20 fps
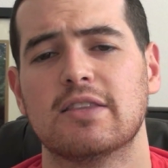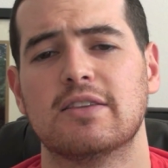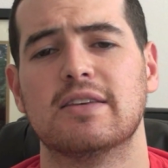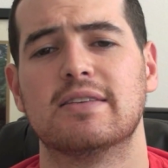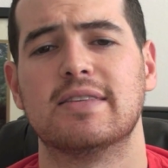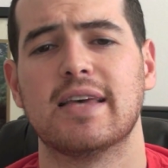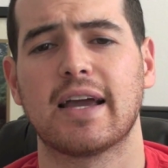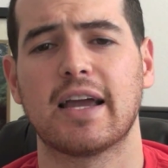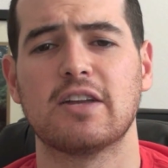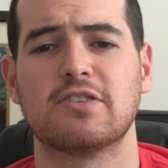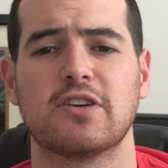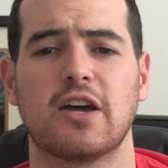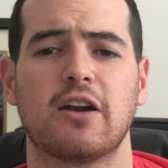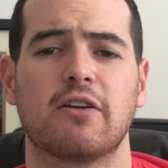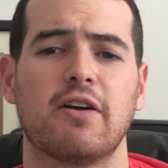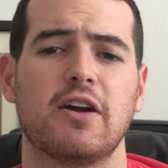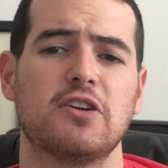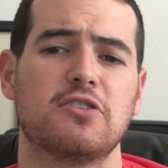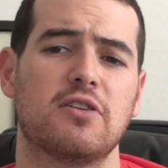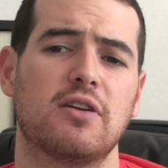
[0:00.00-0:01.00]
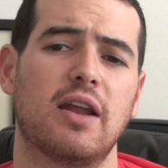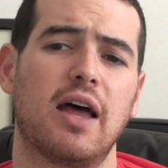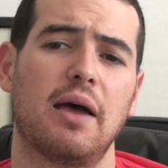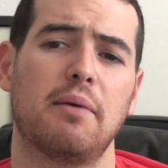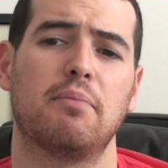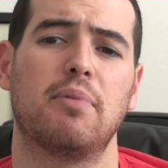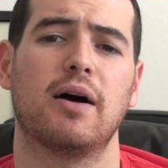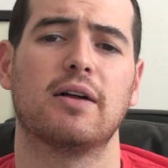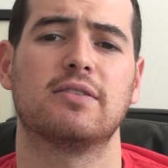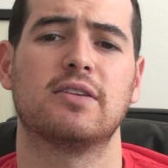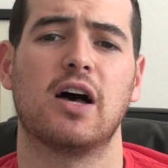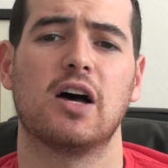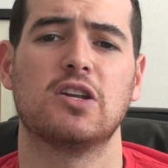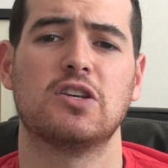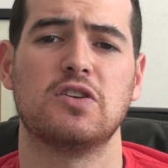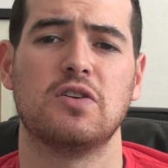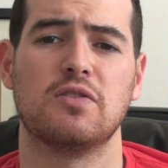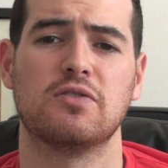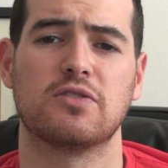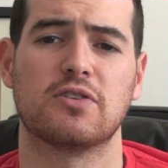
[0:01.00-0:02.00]
To second generation iPod
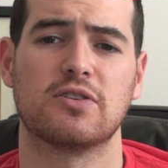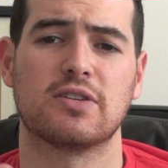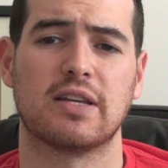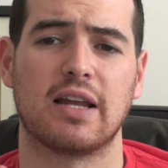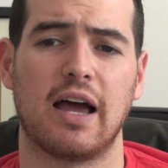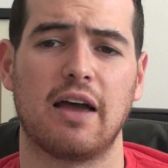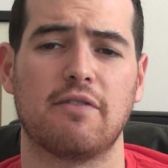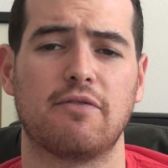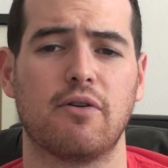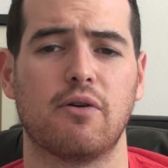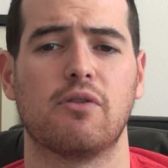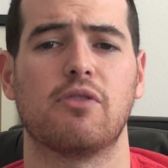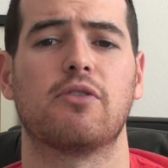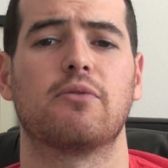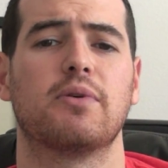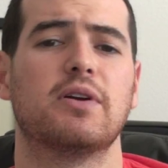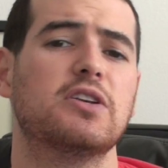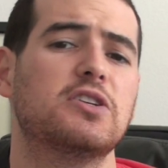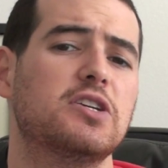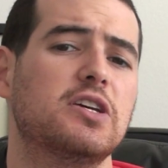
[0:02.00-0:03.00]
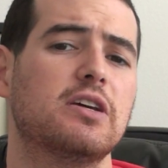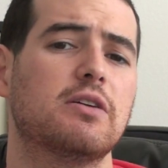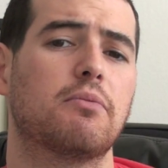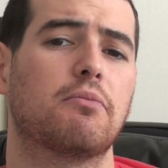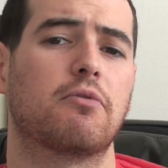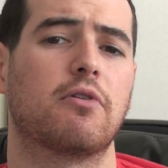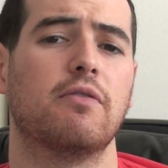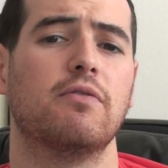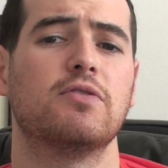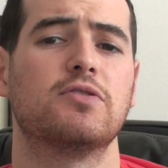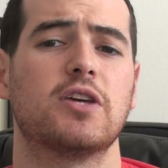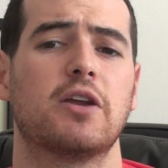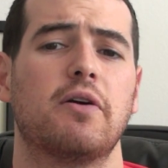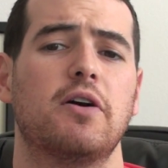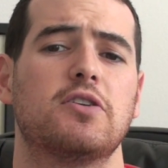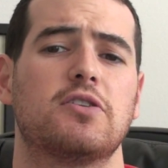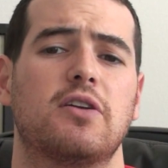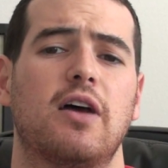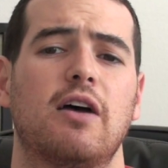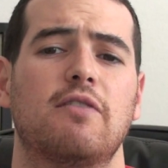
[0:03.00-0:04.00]
Touch users and iPhone 3G and previous
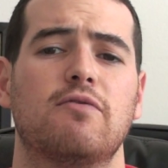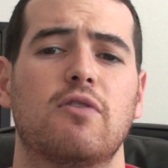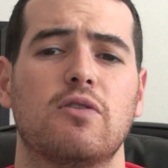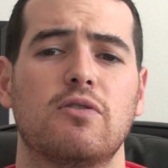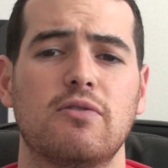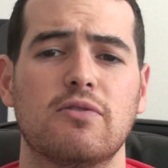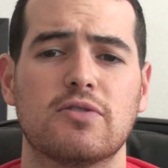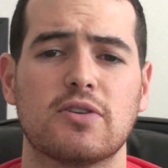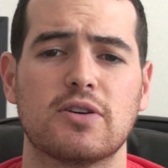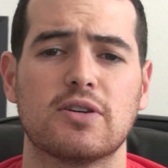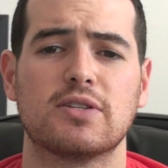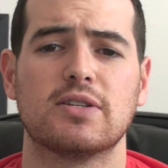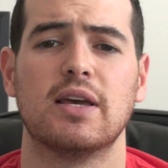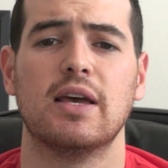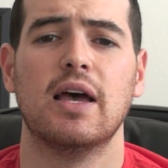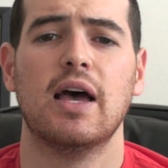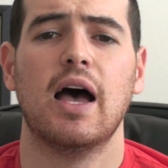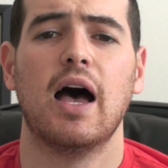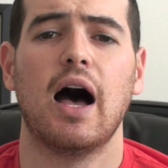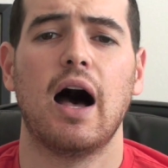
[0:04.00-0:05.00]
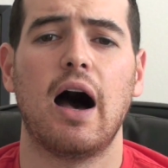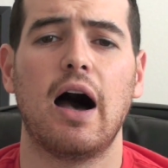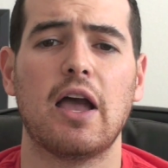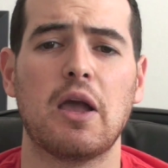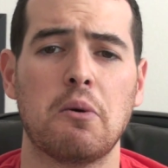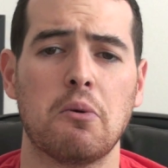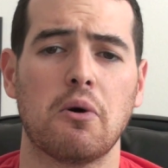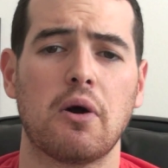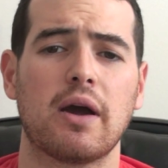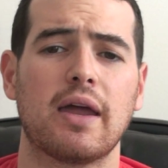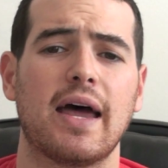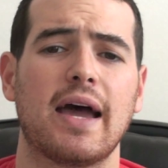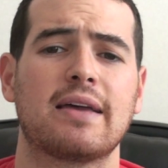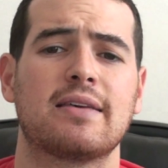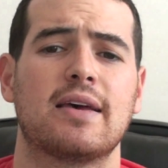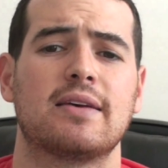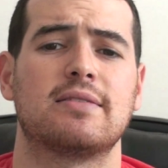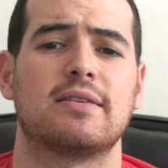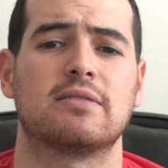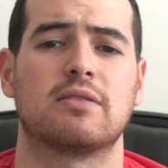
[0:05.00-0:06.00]
generation iPhone users, uh, you will get
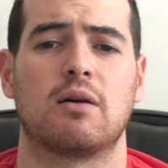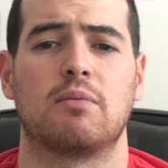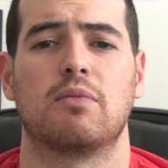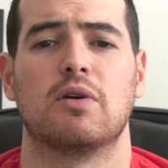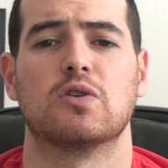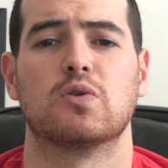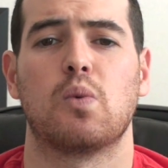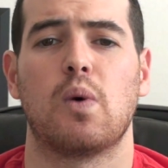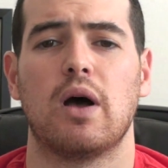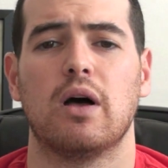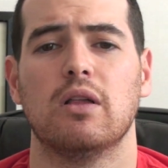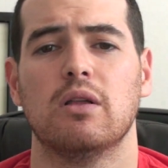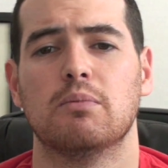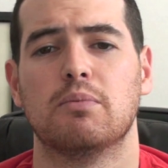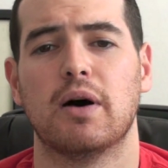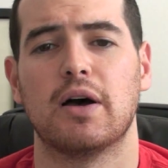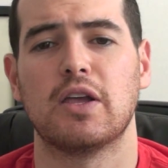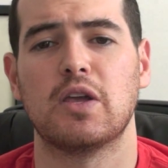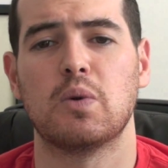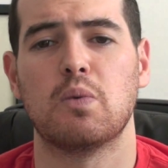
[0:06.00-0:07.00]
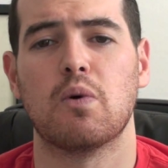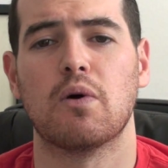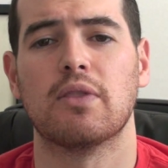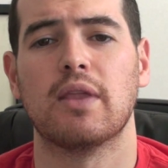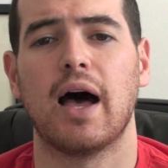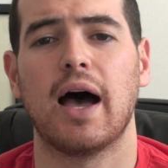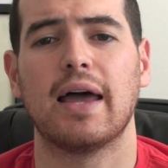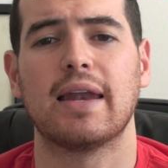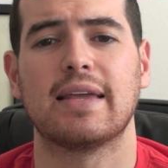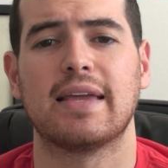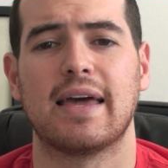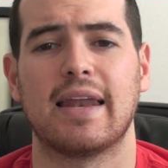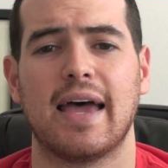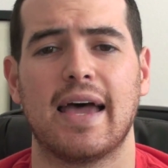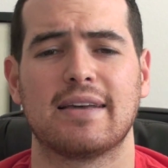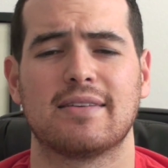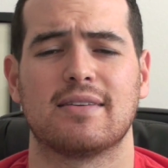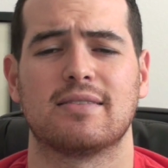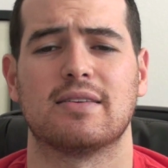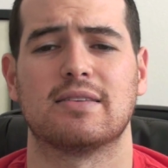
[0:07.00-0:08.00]
access to summer as well, but you will not get
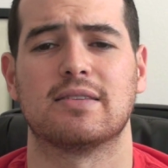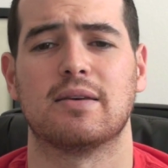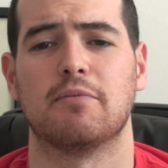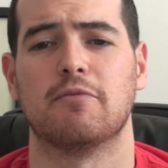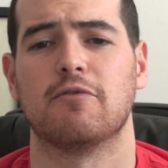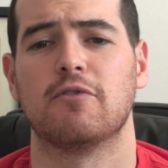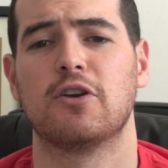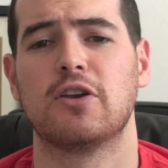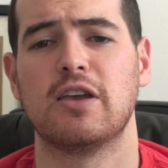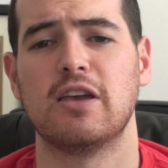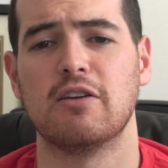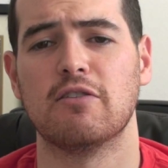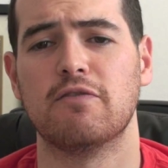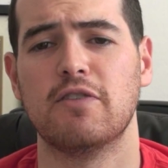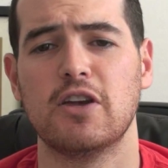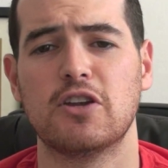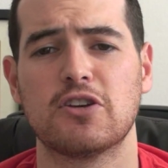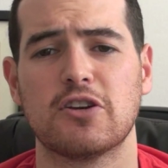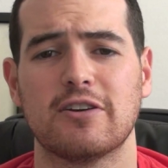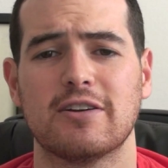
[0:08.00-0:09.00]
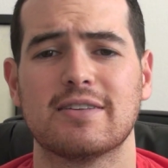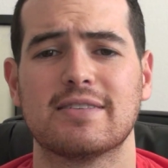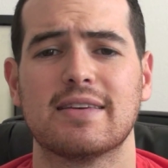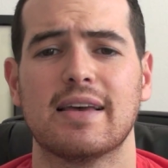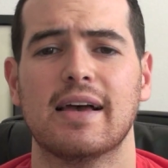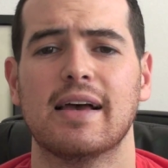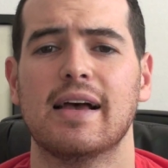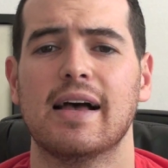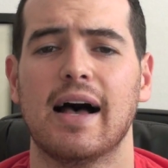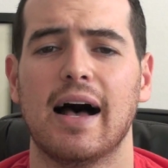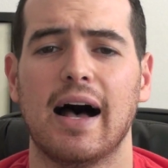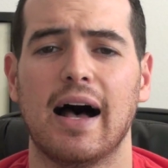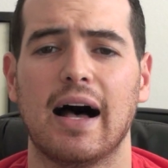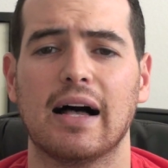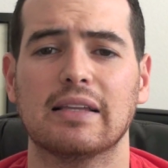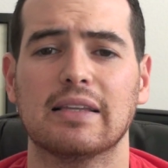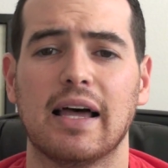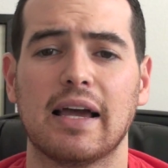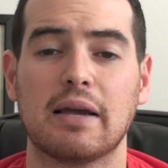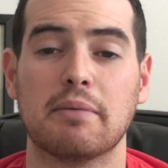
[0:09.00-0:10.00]
access to some key features
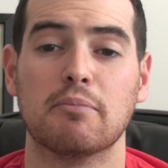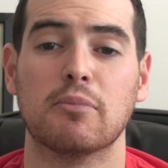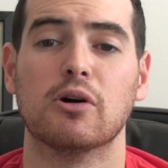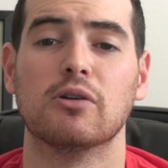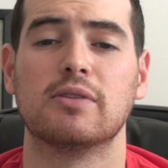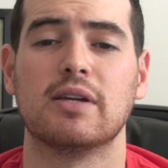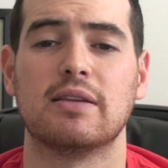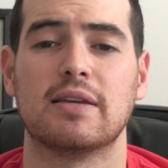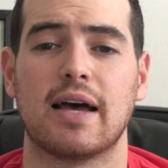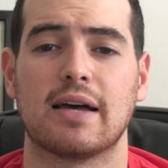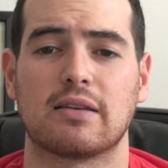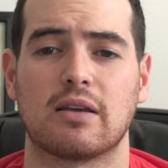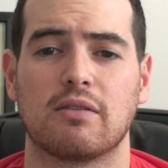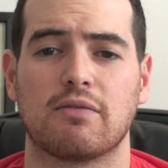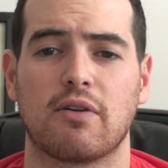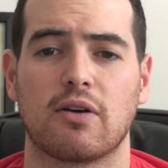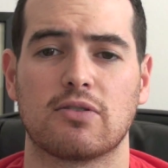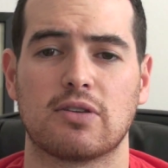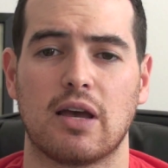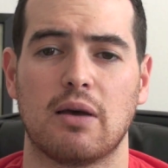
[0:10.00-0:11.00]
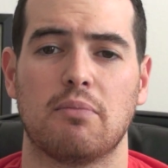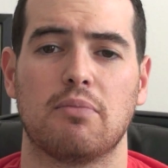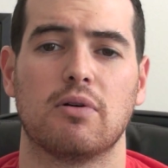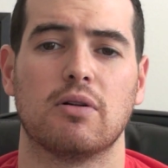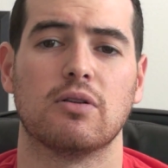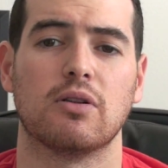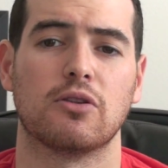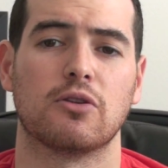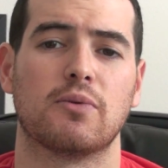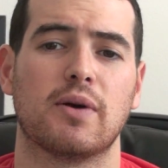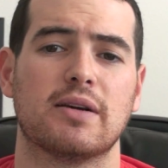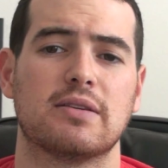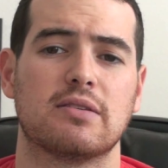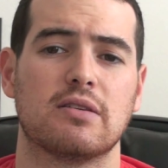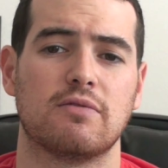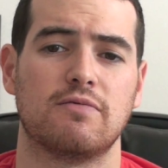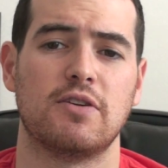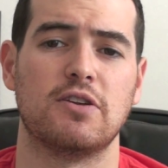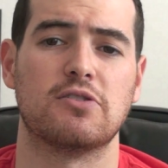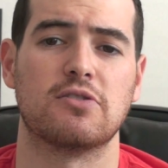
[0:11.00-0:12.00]
uh, like multitasking, for example. The
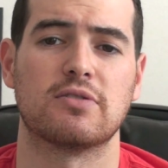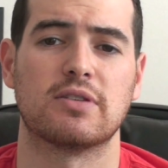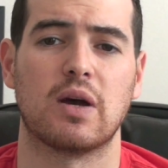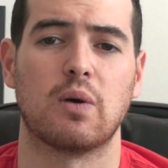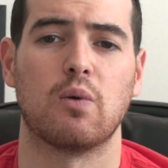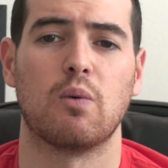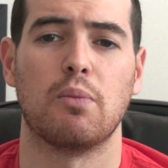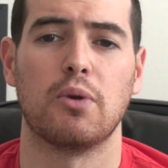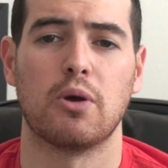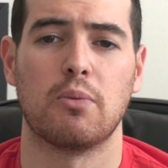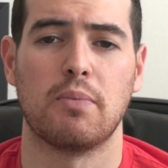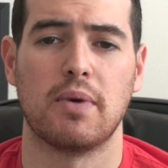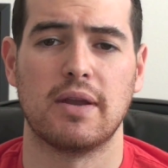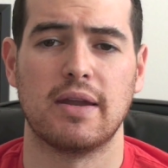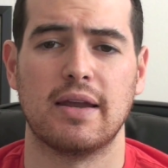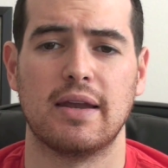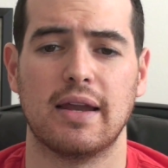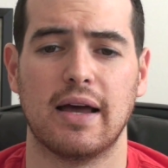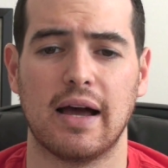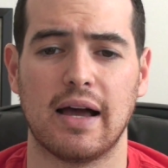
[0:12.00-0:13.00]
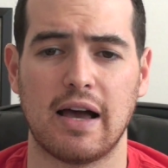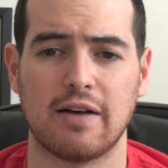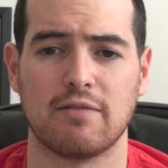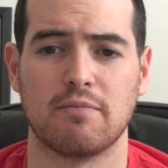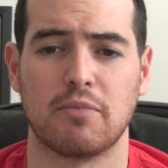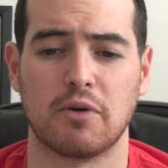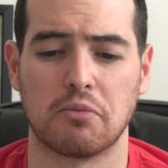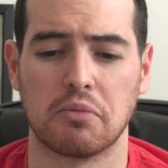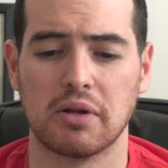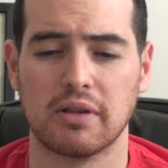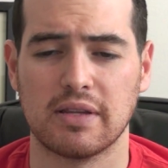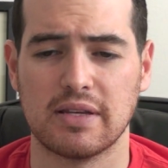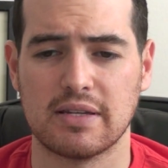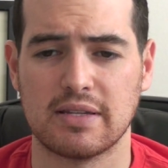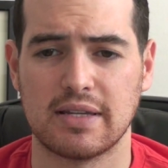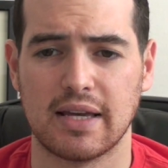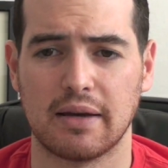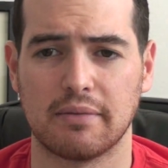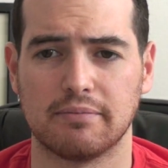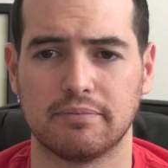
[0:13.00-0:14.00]
rest of the features that will be omitted uh, haven't been
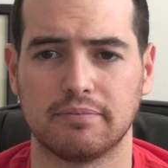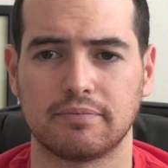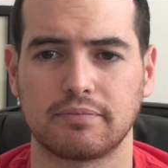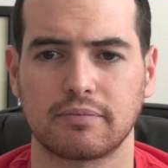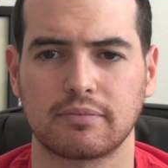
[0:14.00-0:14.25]
released yet.